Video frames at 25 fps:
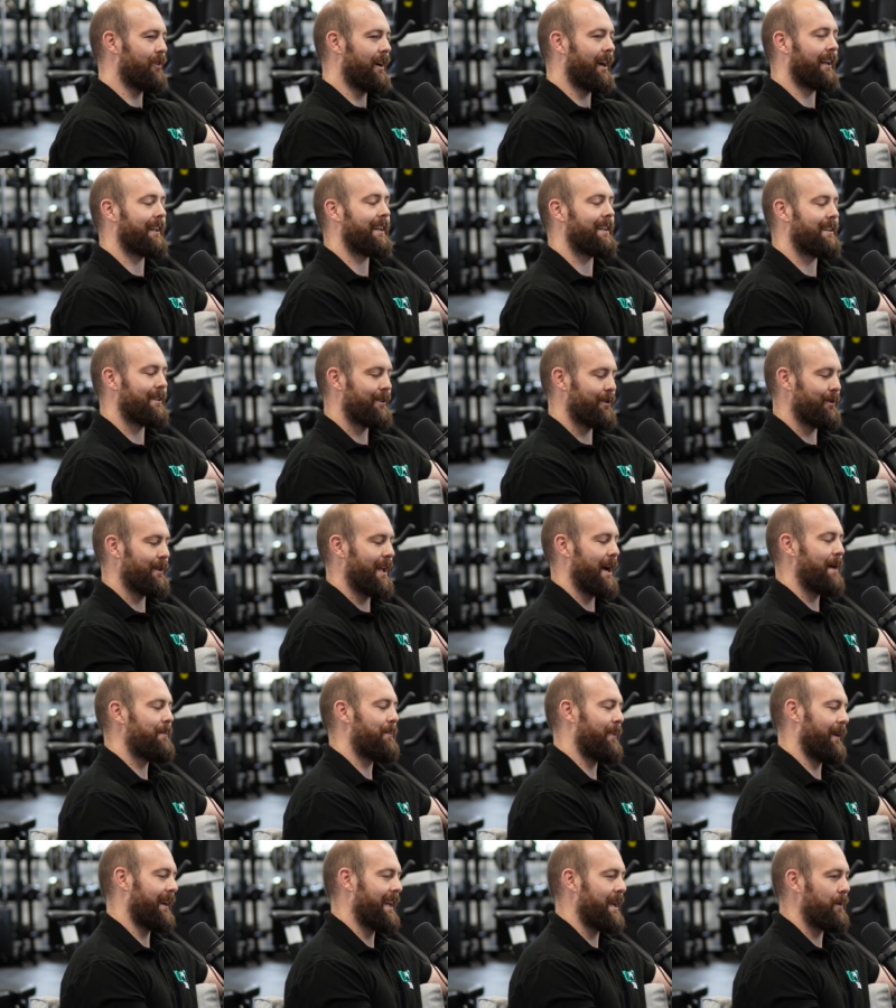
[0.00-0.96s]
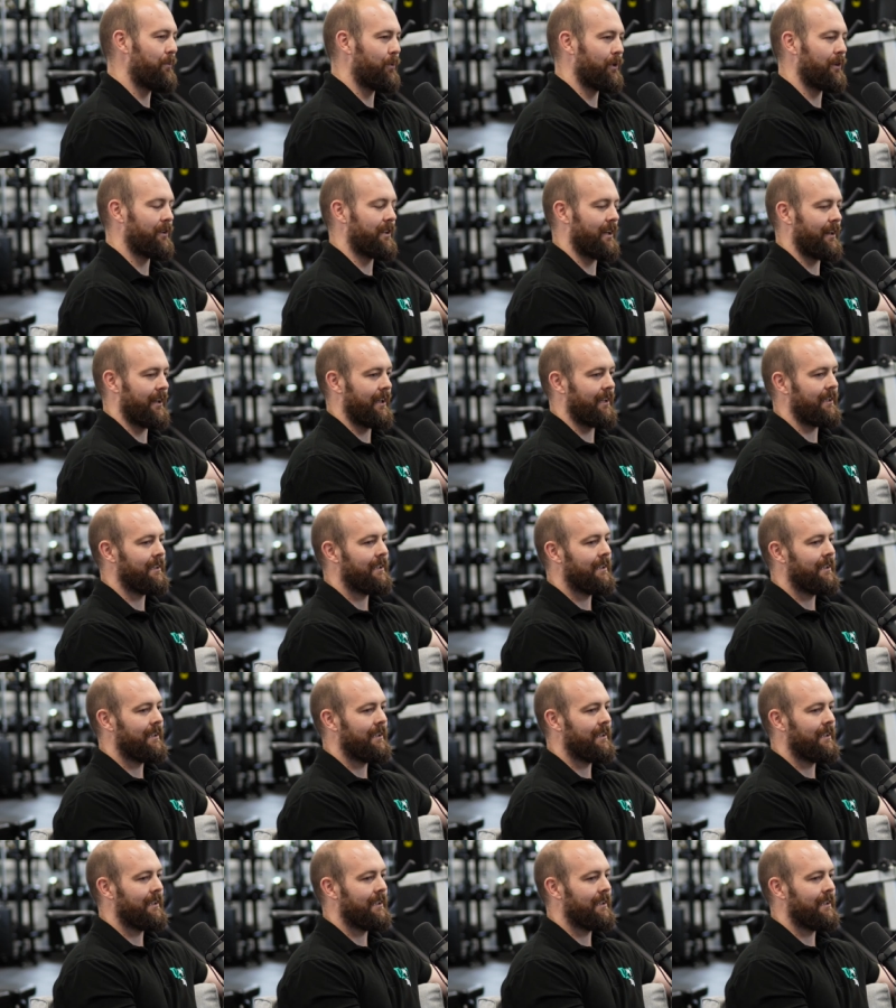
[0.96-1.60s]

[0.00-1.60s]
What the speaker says: I didn't do that, but he would have done it.